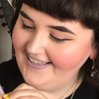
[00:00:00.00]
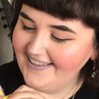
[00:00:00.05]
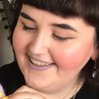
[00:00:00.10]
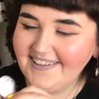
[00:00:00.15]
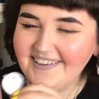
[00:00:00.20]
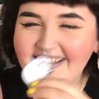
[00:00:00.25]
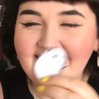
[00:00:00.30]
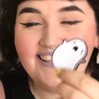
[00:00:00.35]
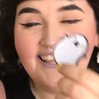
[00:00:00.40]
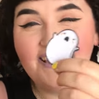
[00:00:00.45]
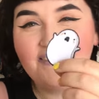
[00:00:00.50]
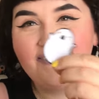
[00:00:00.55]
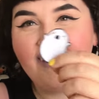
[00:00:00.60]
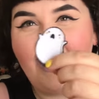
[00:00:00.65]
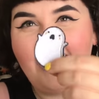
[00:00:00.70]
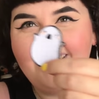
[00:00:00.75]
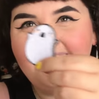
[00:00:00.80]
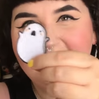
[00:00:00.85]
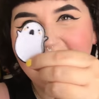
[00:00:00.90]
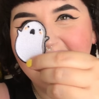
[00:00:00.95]
Look at that
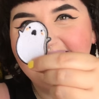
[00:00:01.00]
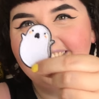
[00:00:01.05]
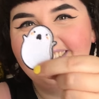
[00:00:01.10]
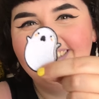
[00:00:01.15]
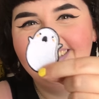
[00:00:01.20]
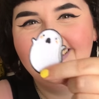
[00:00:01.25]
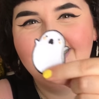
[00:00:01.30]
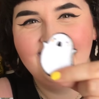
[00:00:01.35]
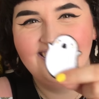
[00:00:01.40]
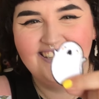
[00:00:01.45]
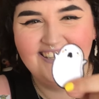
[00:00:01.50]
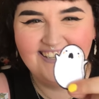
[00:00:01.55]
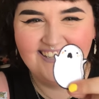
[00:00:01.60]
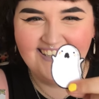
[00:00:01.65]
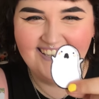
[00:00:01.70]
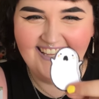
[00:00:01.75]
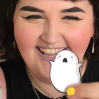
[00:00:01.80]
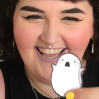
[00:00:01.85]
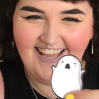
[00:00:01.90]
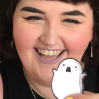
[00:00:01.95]
patch.
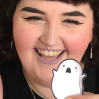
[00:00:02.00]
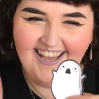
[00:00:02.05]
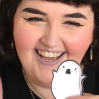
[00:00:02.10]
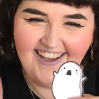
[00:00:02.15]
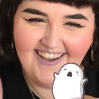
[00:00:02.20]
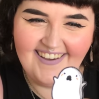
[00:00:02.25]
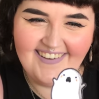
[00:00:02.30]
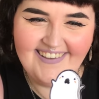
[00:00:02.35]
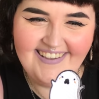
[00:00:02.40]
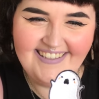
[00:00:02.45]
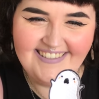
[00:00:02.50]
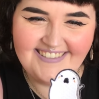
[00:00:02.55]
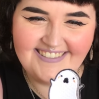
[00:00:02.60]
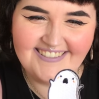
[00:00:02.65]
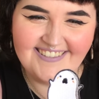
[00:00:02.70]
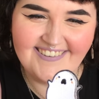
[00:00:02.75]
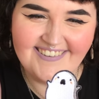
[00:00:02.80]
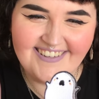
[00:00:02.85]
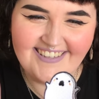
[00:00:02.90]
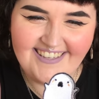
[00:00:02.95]
Oh, he's
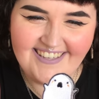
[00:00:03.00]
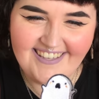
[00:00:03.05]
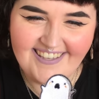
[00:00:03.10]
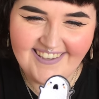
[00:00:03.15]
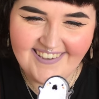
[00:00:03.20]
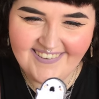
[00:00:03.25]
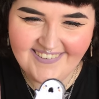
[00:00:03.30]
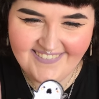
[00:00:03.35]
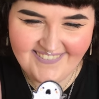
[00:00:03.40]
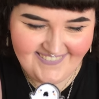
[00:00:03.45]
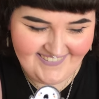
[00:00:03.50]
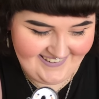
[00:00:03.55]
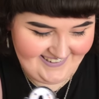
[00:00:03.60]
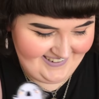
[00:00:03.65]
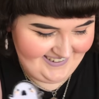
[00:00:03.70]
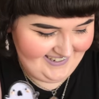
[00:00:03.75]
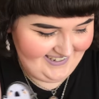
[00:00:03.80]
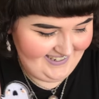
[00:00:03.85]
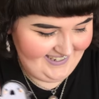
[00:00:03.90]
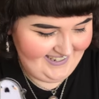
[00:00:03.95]
so cute.
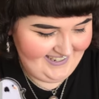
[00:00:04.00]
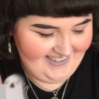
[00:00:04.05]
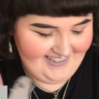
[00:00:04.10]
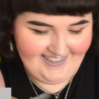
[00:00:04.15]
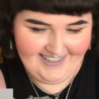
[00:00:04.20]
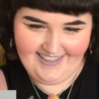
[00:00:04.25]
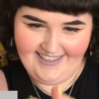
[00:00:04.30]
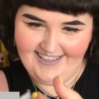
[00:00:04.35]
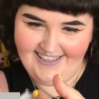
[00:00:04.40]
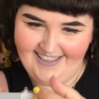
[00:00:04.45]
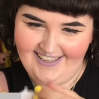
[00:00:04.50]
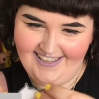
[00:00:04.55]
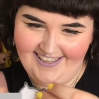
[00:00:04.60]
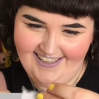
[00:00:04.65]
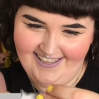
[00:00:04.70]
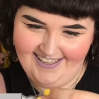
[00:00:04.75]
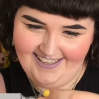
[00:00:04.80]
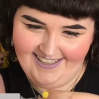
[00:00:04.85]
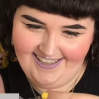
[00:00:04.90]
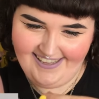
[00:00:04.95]

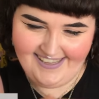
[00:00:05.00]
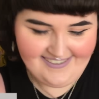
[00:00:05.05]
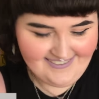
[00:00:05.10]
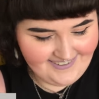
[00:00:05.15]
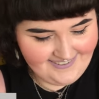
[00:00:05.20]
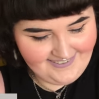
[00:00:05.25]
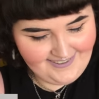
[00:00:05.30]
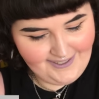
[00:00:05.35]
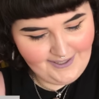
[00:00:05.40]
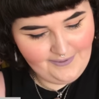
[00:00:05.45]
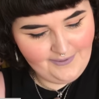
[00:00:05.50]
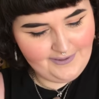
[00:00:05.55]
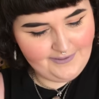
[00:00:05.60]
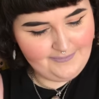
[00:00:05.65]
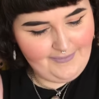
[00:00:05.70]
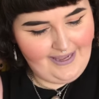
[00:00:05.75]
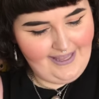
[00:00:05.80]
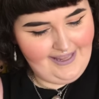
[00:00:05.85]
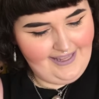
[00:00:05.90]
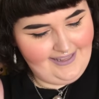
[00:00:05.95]
He's as cute as
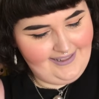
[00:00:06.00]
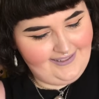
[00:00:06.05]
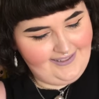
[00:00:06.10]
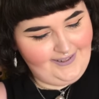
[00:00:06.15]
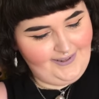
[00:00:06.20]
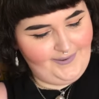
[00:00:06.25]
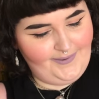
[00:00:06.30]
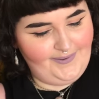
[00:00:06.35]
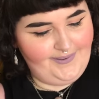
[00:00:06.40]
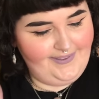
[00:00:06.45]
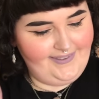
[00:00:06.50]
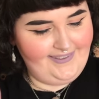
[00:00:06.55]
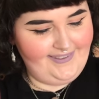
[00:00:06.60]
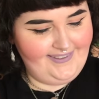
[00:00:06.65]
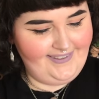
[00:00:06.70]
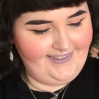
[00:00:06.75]
my little ghost.